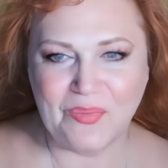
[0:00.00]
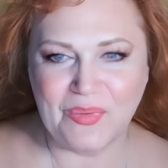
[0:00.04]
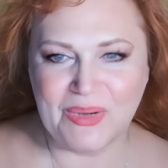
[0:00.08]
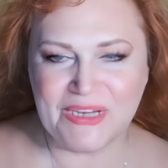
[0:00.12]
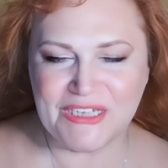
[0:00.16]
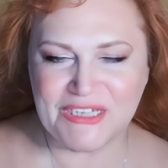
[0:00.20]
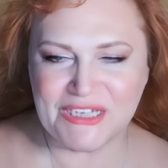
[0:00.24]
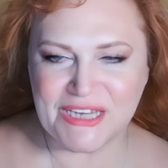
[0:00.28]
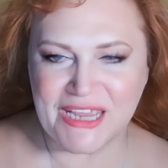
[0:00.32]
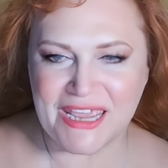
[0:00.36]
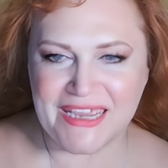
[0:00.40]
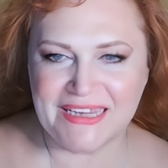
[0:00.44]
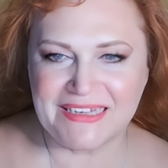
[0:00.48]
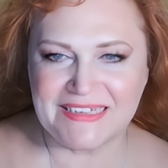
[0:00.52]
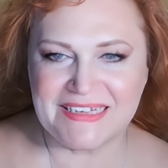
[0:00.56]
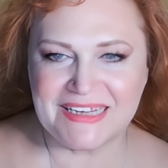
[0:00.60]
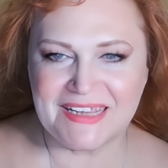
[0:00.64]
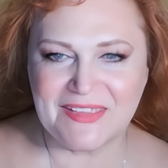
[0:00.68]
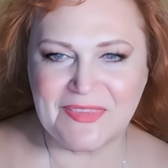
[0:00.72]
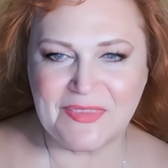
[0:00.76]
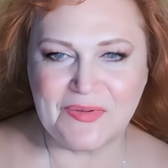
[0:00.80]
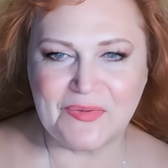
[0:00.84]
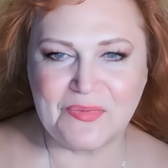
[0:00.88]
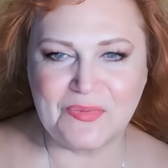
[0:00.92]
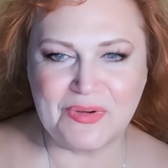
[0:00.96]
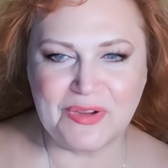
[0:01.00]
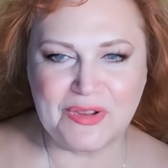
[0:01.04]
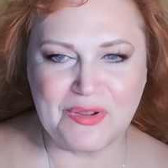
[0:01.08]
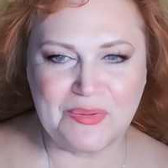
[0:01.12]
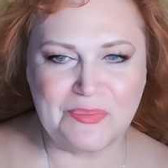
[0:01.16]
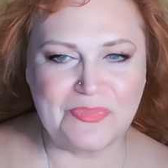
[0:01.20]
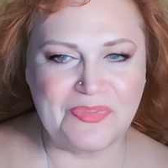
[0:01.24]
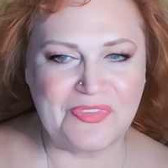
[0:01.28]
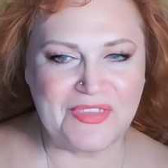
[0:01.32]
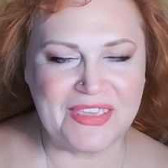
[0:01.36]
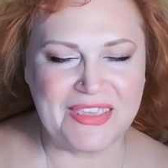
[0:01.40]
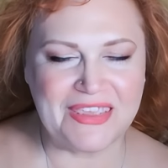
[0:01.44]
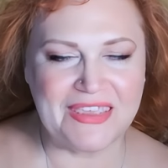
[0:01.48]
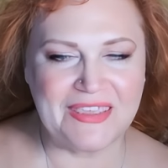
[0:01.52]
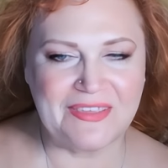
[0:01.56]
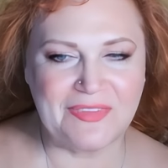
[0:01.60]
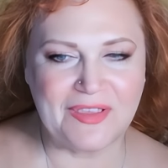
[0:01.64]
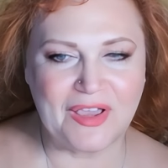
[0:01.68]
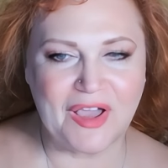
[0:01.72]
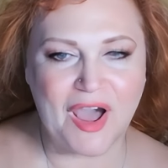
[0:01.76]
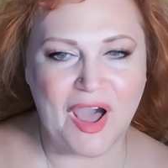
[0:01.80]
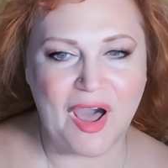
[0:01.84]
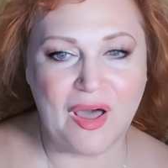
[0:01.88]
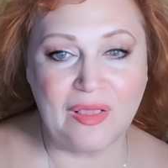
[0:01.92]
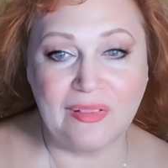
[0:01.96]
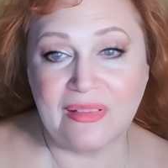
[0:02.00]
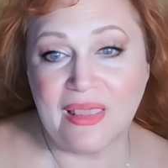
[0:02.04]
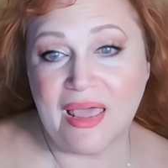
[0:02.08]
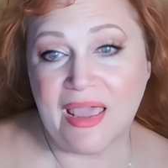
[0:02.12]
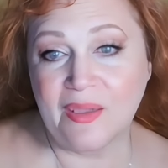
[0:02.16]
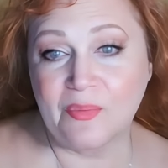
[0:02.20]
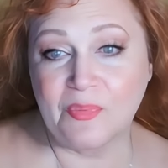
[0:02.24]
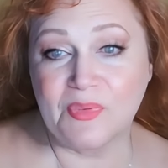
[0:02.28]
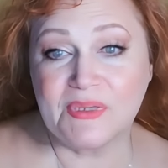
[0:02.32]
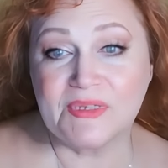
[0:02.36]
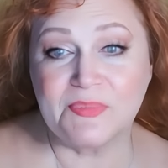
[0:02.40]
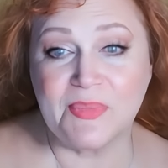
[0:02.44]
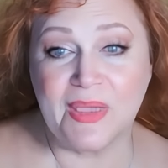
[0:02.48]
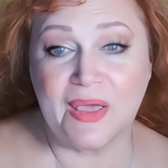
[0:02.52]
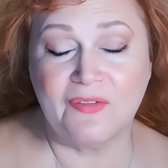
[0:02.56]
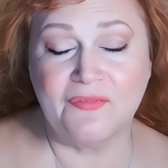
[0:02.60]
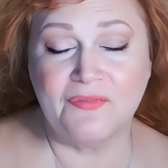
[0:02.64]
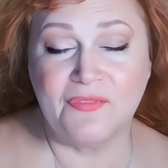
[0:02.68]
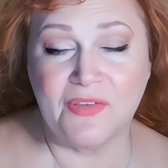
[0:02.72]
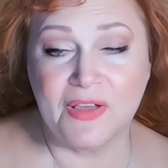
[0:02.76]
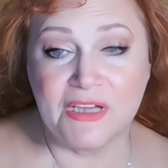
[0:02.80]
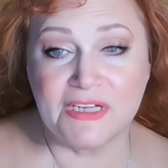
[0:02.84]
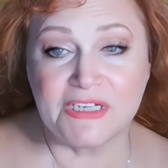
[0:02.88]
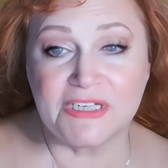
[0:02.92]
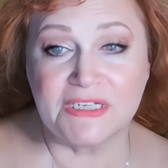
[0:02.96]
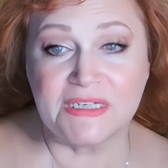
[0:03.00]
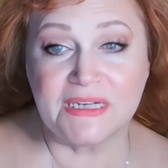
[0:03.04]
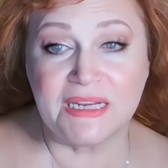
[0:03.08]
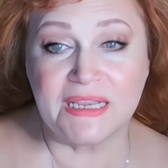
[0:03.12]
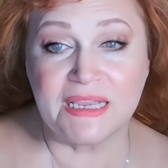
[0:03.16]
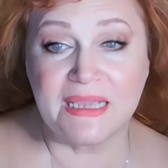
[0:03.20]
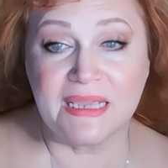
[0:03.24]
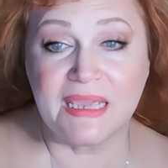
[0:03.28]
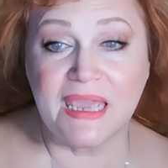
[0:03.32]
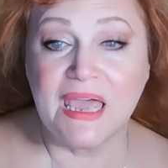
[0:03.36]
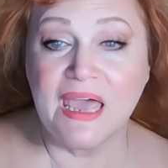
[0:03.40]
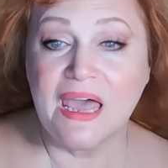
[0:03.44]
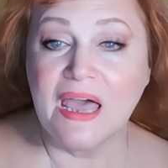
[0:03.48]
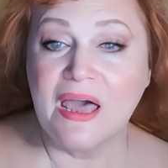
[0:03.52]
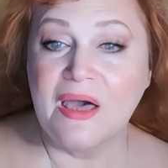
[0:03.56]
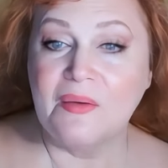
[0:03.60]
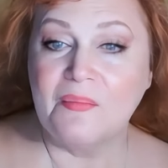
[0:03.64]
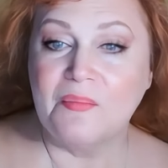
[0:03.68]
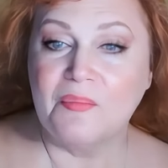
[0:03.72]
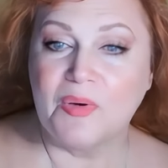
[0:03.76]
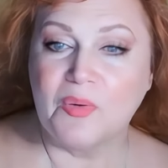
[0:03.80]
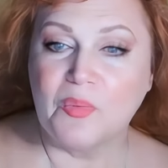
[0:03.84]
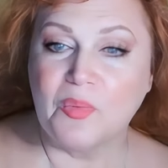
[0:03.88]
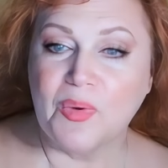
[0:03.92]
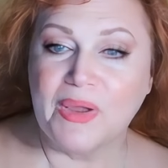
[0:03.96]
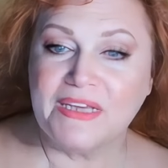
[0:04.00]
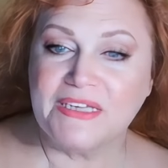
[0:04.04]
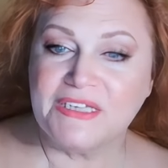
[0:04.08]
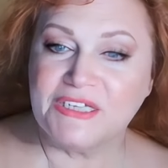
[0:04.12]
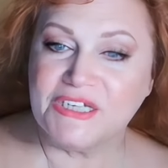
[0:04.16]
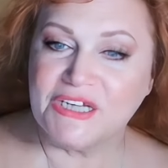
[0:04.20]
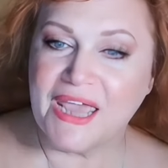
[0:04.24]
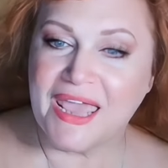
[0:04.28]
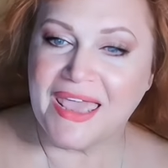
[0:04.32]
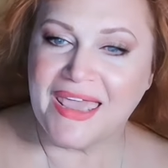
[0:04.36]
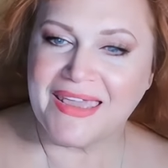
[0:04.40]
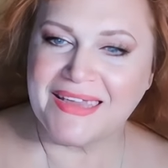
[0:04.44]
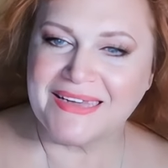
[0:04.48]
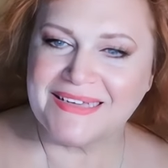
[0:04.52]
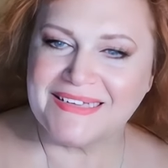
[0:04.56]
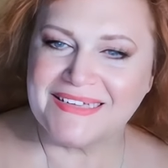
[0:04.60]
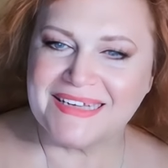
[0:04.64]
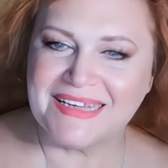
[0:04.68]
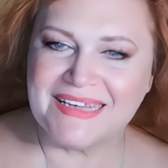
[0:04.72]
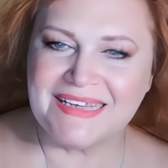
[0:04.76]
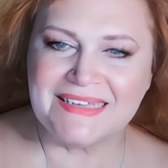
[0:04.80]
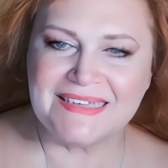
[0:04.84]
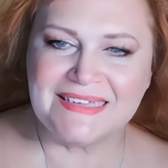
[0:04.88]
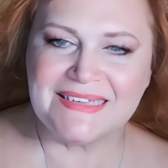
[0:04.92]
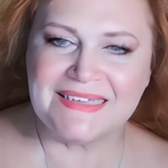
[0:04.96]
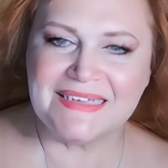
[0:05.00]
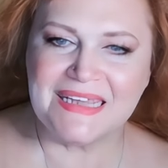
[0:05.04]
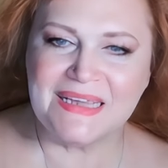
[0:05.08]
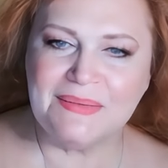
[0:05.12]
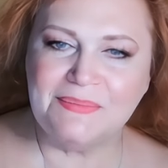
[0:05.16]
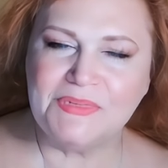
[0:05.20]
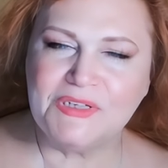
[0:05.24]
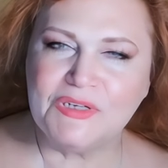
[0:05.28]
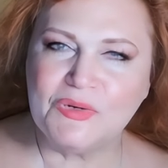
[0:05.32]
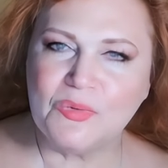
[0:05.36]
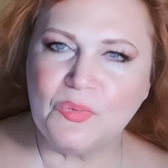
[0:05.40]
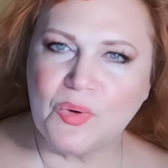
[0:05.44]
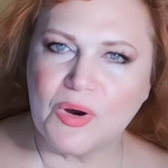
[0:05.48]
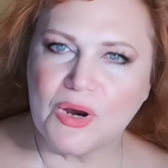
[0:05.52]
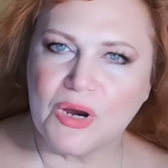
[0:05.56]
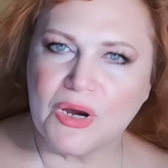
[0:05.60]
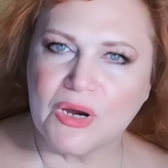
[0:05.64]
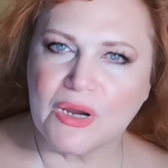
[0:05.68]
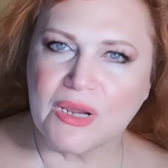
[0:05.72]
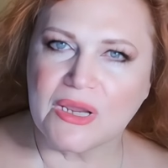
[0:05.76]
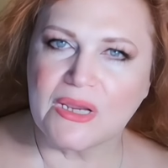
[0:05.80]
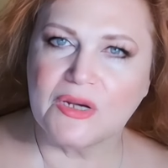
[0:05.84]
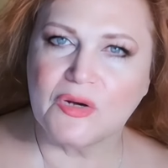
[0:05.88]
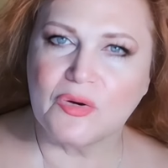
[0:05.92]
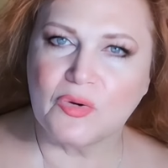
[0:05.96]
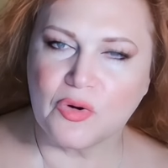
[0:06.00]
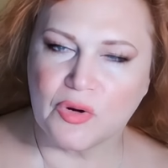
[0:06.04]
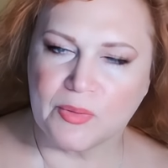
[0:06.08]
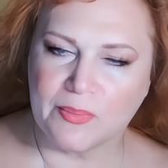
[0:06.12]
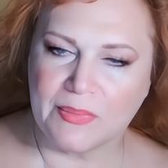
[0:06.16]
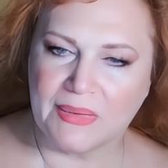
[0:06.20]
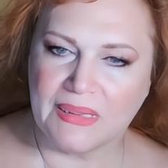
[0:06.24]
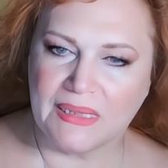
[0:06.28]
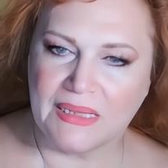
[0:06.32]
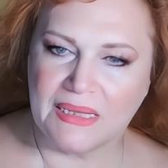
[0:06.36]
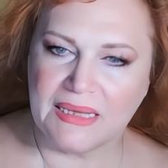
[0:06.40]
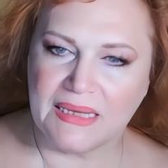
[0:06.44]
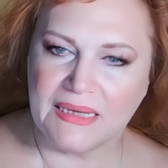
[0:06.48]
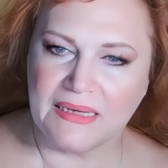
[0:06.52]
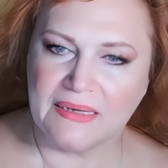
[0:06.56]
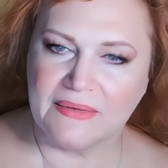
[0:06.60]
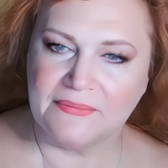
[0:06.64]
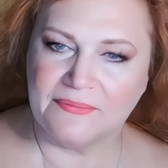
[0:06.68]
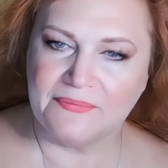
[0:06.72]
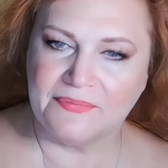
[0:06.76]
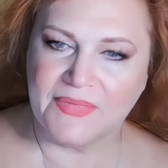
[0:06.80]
we checked in the room thinking the call light was malfunctioning, but when checked, it seemed to work normally.